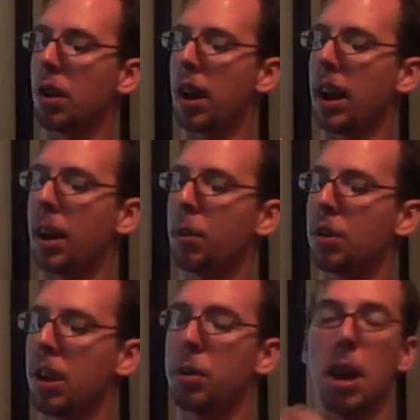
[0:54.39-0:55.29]
And I
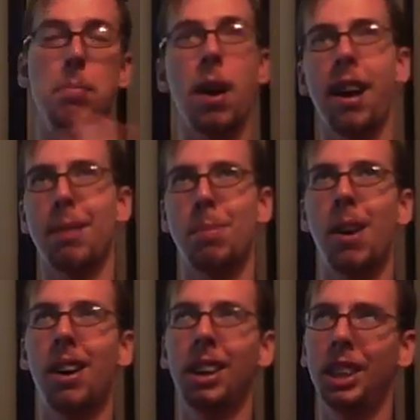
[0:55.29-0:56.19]
bought it at a
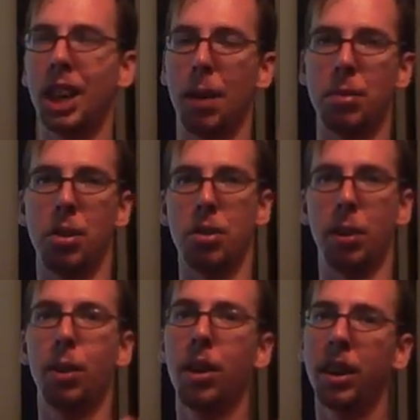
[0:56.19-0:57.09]
pawn shop, so there's
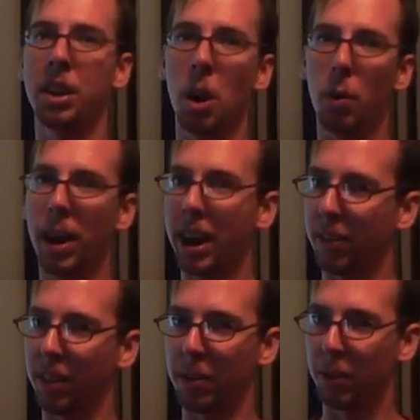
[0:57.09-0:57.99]
like really no way
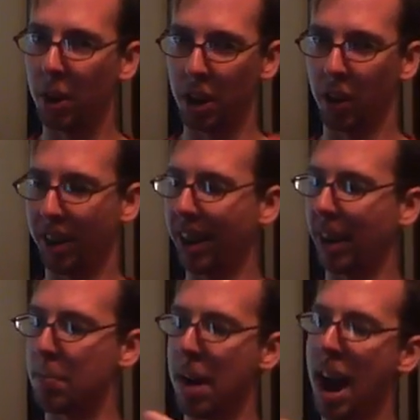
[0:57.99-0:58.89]
of
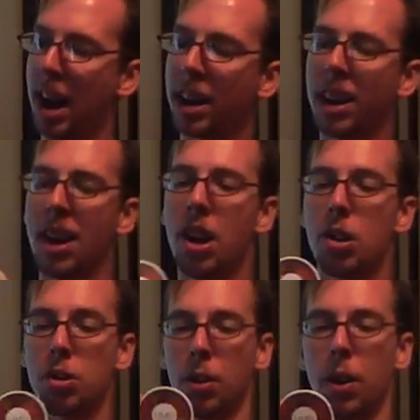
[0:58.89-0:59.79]
getting it back.
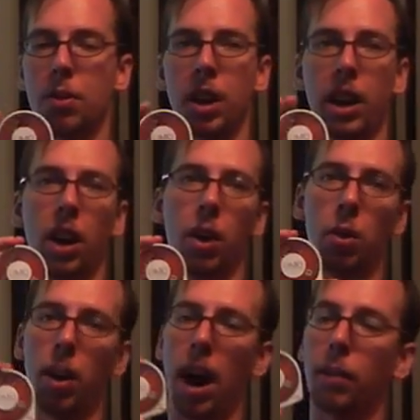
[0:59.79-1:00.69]
So I was like, oh
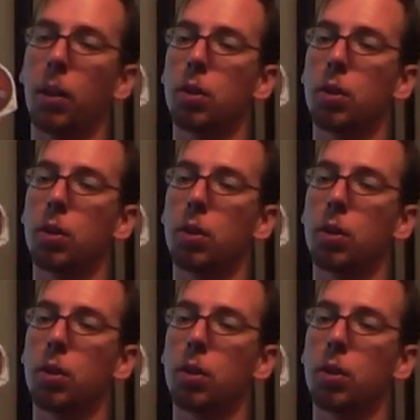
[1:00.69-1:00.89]
crap.